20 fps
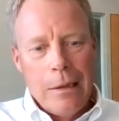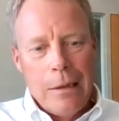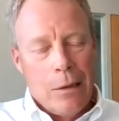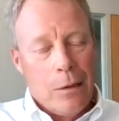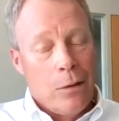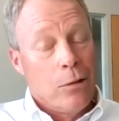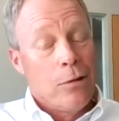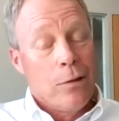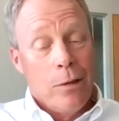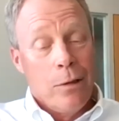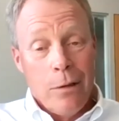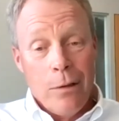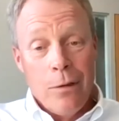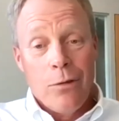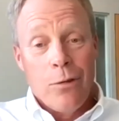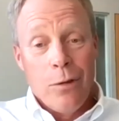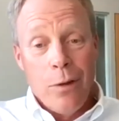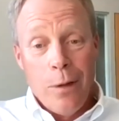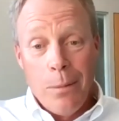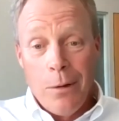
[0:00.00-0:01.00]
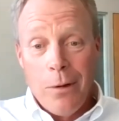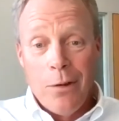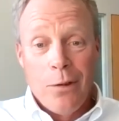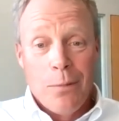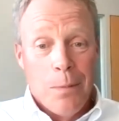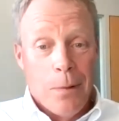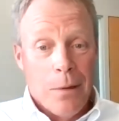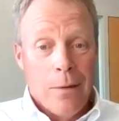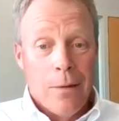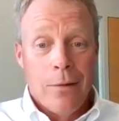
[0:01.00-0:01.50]
there's still
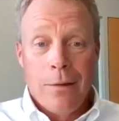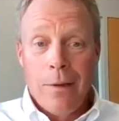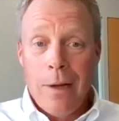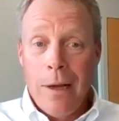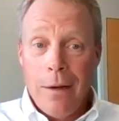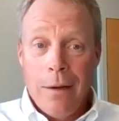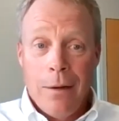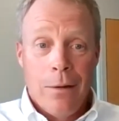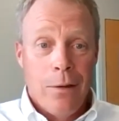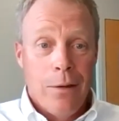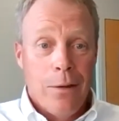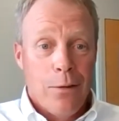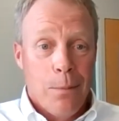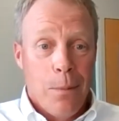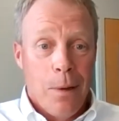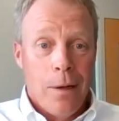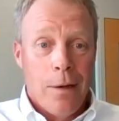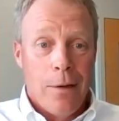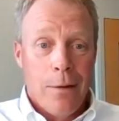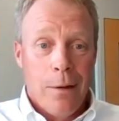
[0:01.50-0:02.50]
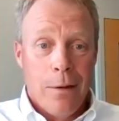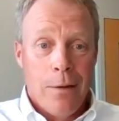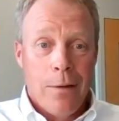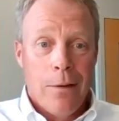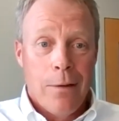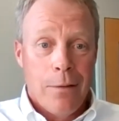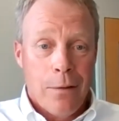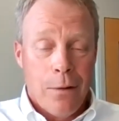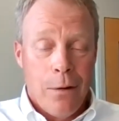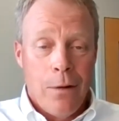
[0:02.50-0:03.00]
distributors, but there's not nearly as many.
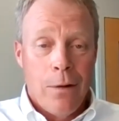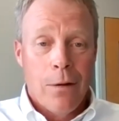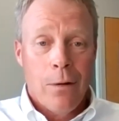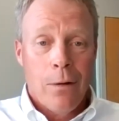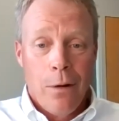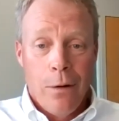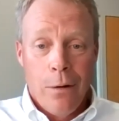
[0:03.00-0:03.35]
It's all